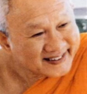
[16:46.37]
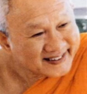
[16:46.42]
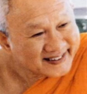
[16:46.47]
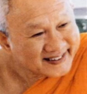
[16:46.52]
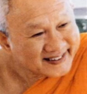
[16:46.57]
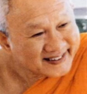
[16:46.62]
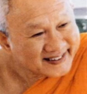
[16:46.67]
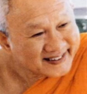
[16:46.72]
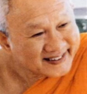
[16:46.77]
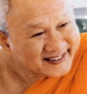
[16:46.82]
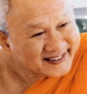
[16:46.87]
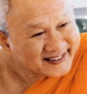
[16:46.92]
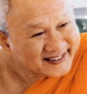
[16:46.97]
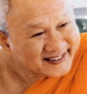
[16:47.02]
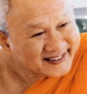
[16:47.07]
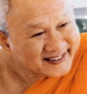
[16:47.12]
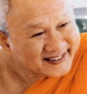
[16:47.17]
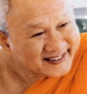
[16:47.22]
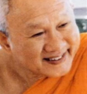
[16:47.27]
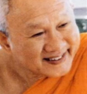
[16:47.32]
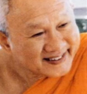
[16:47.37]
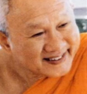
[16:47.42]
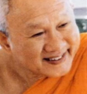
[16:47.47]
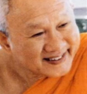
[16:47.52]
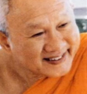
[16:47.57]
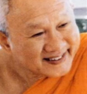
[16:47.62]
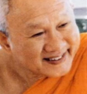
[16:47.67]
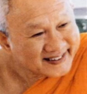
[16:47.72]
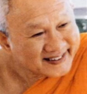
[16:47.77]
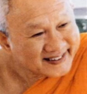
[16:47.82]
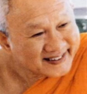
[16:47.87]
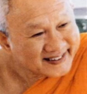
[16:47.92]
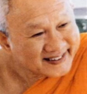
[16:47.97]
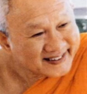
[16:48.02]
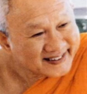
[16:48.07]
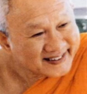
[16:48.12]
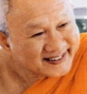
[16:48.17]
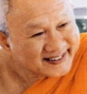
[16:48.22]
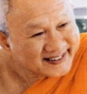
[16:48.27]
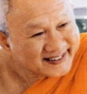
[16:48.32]

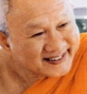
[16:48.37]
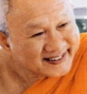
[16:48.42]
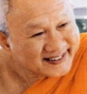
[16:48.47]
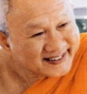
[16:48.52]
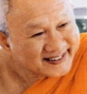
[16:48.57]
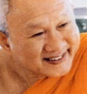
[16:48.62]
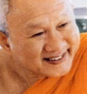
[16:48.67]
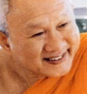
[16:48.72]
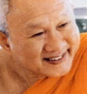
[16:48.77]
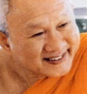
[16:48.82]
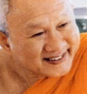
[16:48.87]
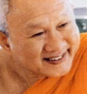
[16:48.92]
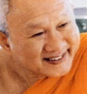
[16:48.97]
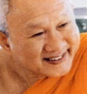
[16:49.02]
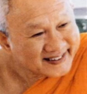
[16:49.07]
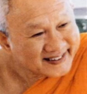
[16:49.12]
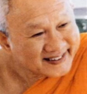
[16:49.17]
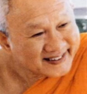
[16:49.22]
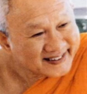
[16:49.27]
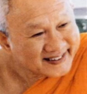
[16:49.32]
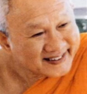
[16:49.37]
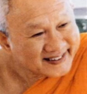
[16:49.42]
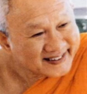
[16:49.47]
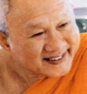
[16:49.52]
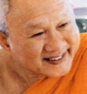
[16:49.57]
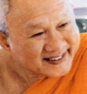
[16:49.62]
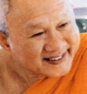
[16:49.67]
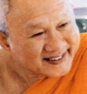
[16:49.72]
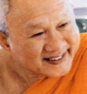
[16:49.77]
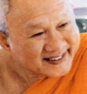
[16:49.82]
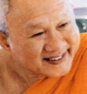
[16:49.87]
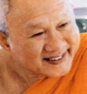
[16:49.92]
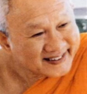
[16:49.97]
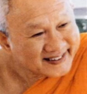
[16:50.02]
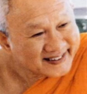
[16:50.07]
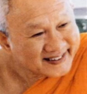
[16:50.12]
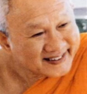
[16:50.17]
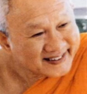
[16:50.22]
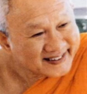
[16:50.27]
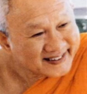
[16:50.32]

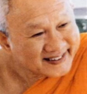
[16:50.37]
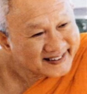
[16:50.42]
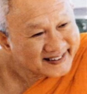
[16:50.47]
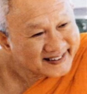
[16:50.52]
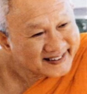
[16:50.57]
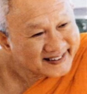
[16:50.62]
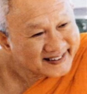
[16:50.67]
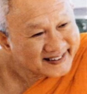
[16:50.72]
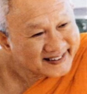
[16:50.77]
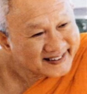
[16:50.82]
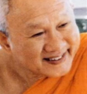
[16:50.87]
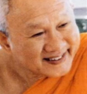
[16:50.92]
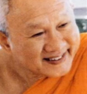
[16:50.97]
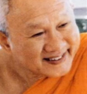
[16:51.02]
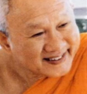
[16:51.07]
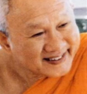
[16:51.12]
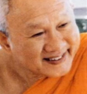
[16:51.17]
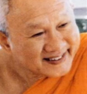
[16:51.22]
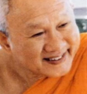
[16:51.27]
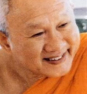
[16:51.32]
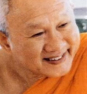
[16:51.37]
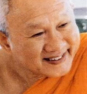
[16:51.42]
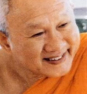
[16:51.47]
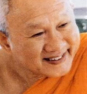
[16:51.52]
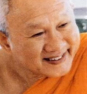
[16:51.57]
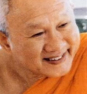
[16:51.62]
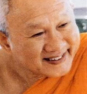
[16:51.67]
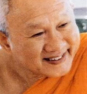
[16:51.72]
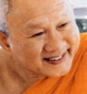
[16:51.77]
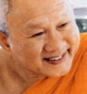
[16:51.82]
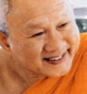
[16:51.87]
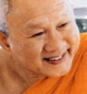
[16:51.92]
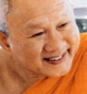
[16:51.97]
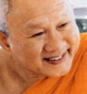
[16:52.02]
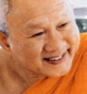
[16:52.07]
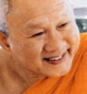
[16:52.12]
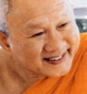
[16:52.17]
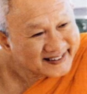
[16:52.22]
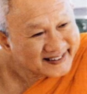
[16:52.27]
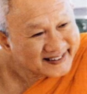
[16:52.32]

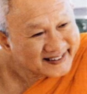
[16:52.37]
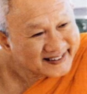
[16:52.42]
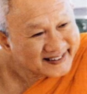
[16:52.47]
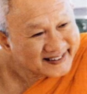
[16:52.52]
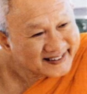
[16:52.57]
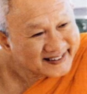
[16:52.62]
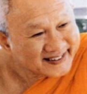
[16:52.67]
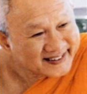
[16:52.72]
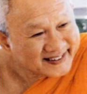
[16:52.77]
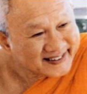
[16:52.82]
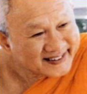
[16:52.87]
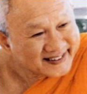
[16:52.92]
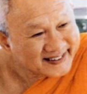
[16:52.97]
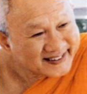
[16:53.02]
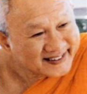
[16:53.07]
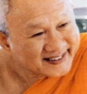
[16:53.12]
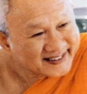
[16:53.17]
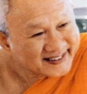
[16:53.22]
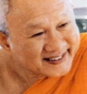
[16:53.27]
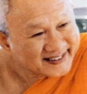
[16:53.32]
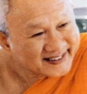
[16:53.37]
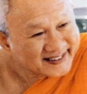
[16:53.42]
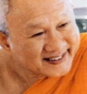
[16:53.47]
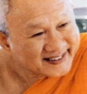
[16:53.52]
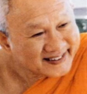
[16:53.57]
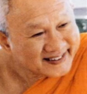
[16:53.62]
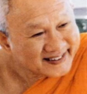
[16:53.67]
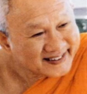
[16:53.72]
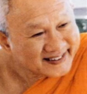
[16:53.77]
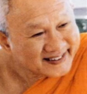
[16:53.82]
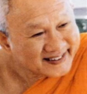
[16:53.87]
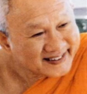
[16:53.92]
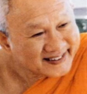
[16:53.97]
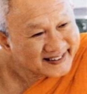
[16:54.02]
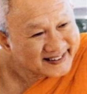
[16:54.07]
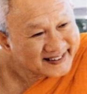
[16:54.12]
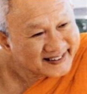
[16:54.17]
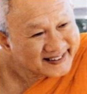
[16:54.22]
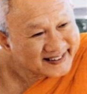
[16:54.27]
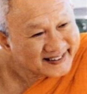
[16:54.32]
This is a still picture; no speech is visible.